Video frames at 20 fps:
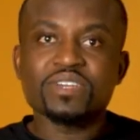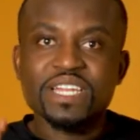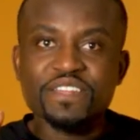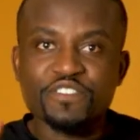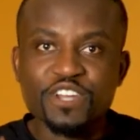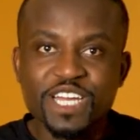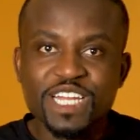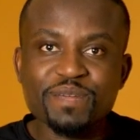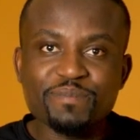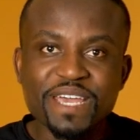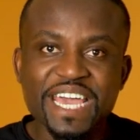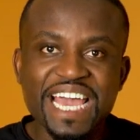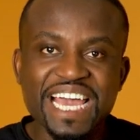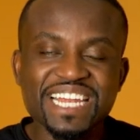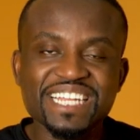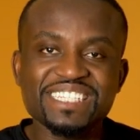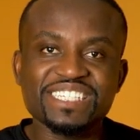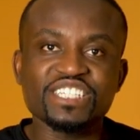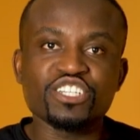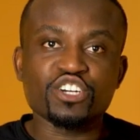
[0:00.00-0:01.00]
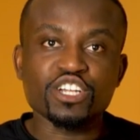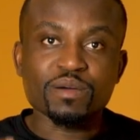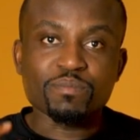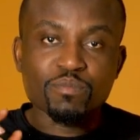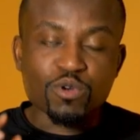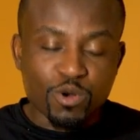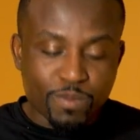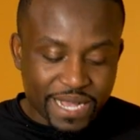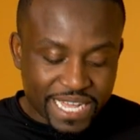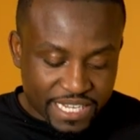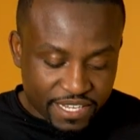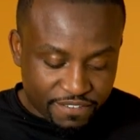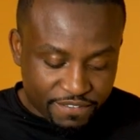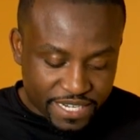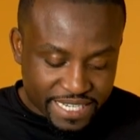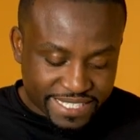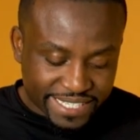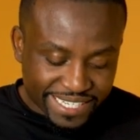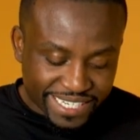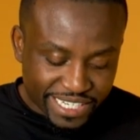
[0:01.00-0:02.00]
So and if you're going to be editing on a mobile
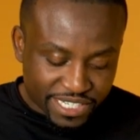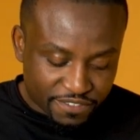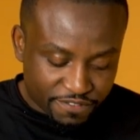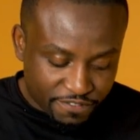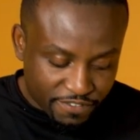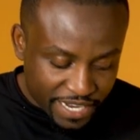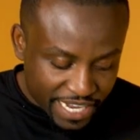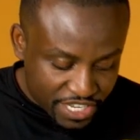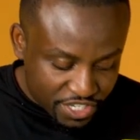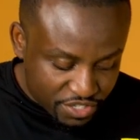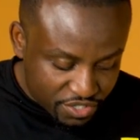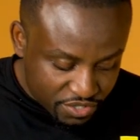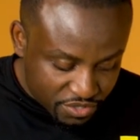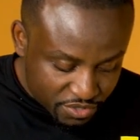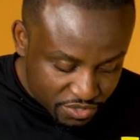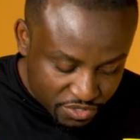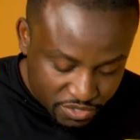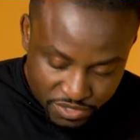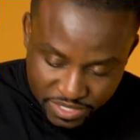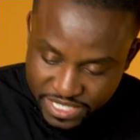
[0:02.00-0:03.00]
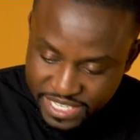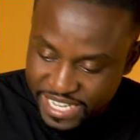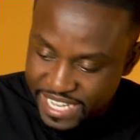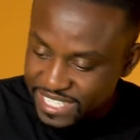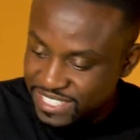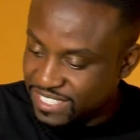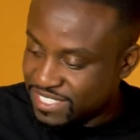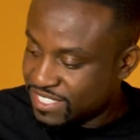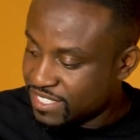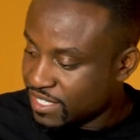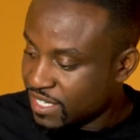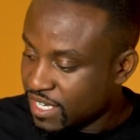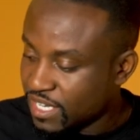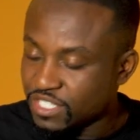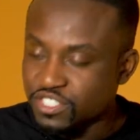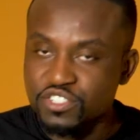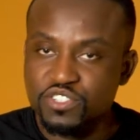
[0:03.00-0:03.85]
device, I'll advise you to get uh,